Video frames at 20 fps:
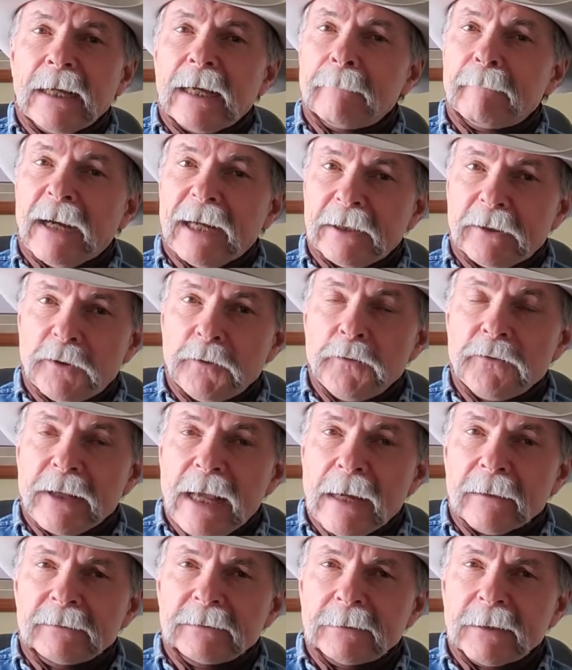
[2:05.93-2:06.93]
and by
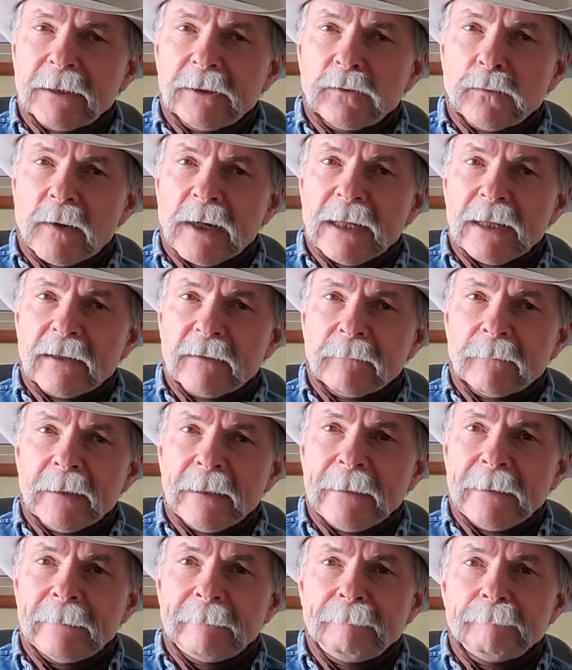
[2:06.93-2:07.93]

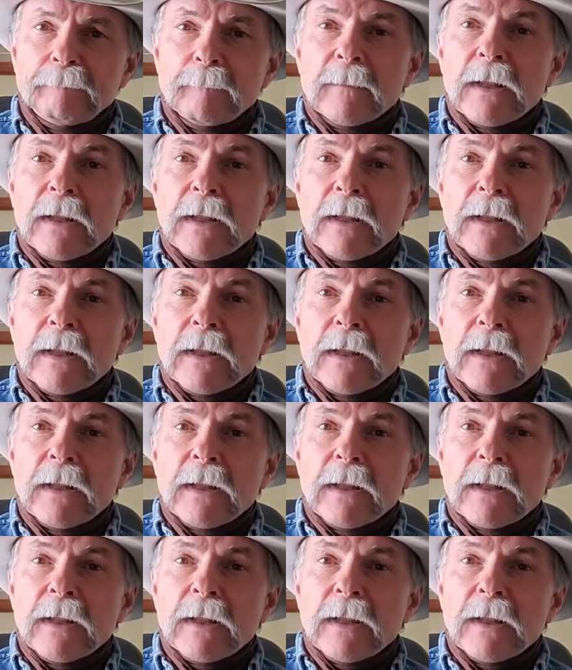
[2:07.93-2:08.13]
2023,